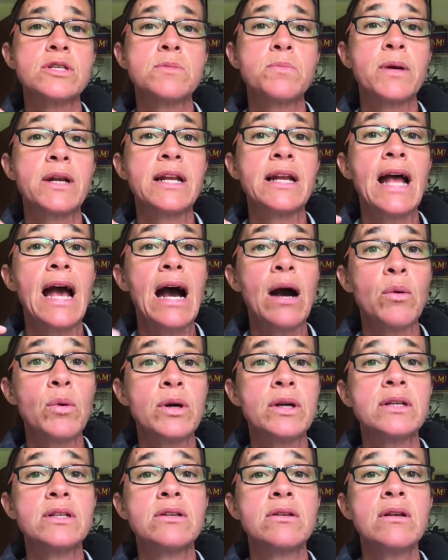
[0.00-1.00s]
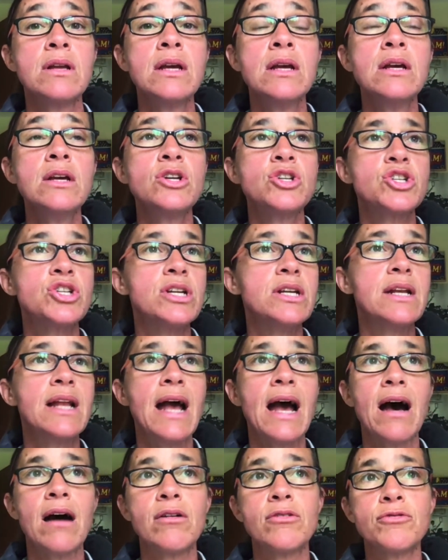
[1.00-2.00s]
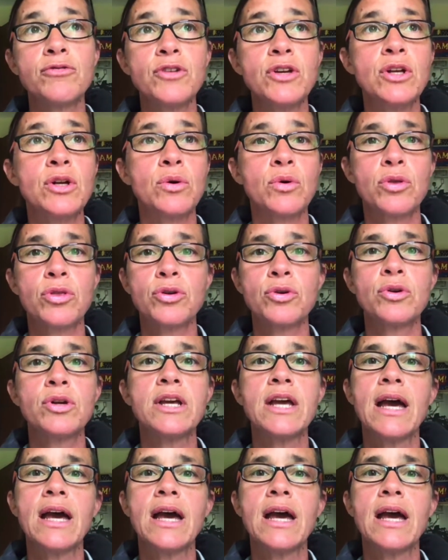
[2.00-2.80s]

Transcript: But at Atwood, she'd have 30